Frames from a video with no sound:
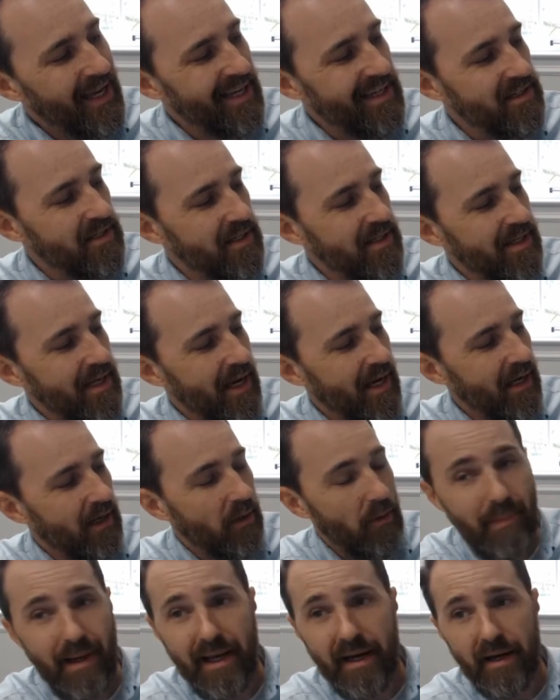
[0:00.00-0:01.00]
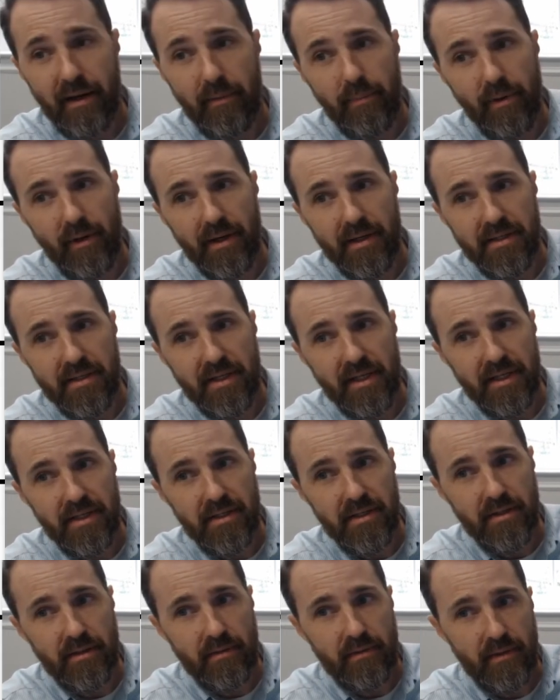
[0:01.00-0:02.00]
has the zygomatic
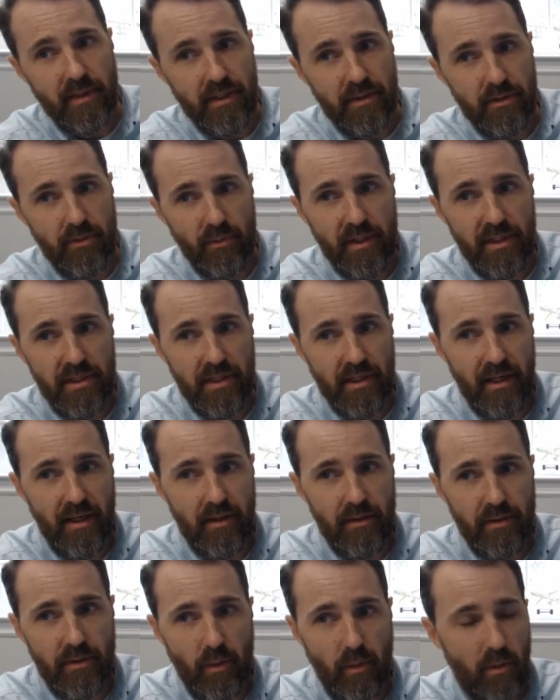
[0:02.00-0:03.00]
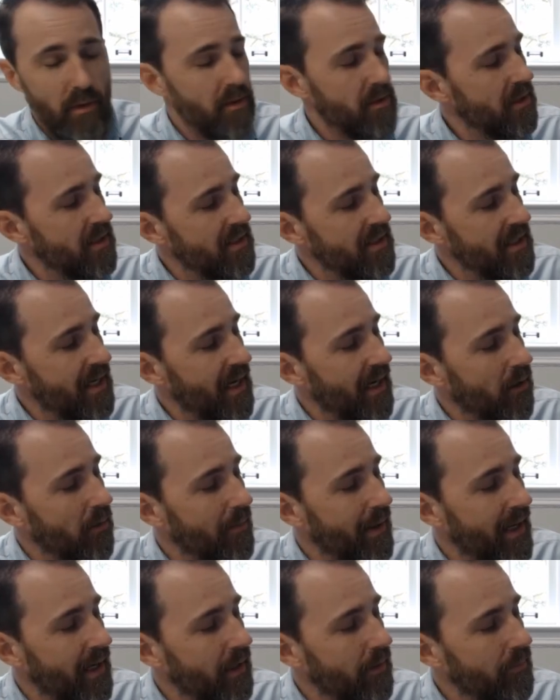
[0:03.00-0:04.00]
process that's reaching out towards the
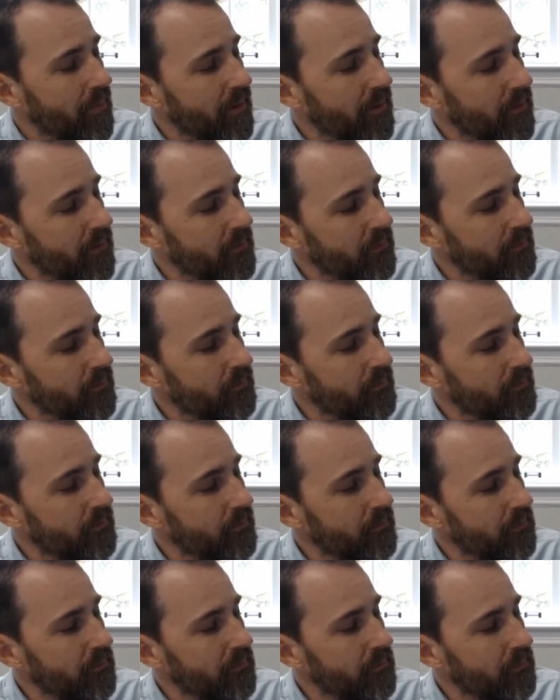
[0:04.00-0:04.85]
zygomatic bone.